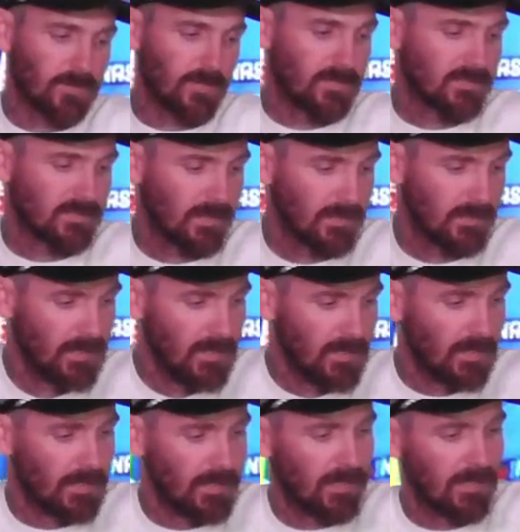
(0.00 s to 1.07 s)
they say.
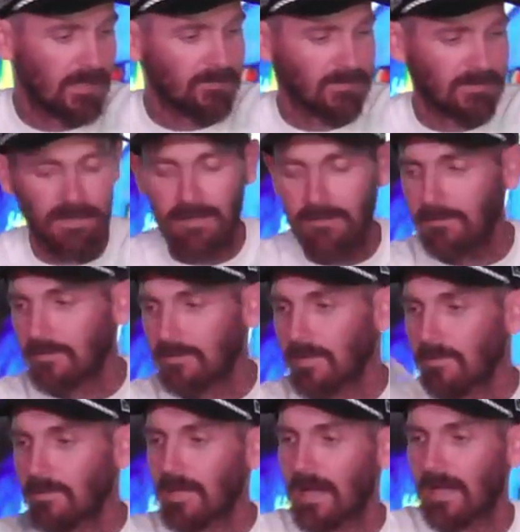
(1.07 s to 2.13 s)
I ain't going to say it. We'll just
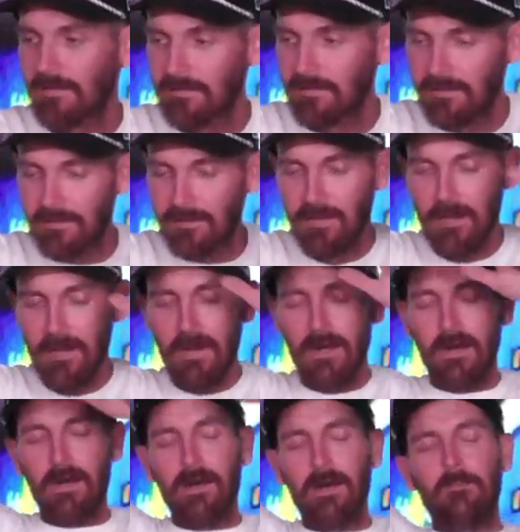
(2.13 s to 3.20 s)
throw $1 in there.
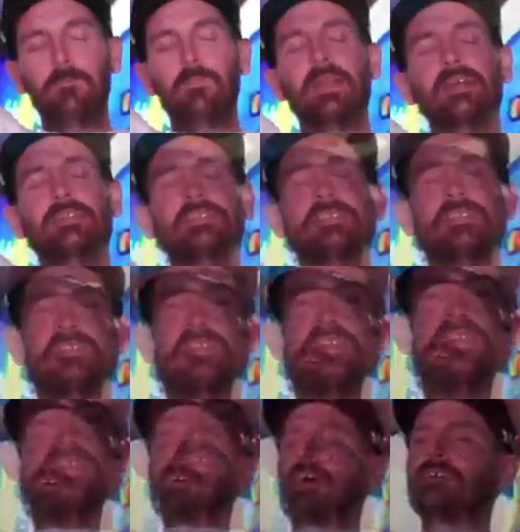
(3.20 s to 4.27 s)
But at the end of the
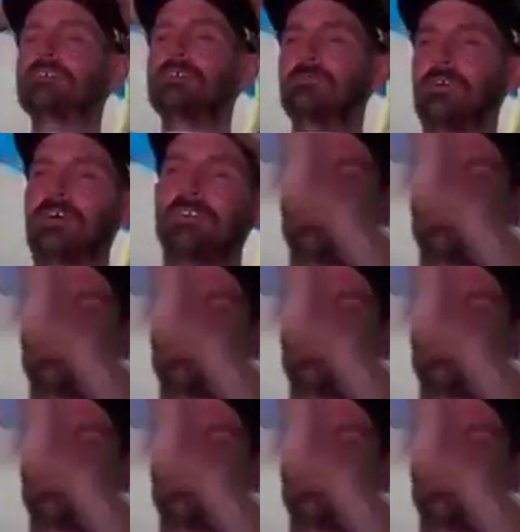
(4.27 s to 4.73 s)
day, I think Ross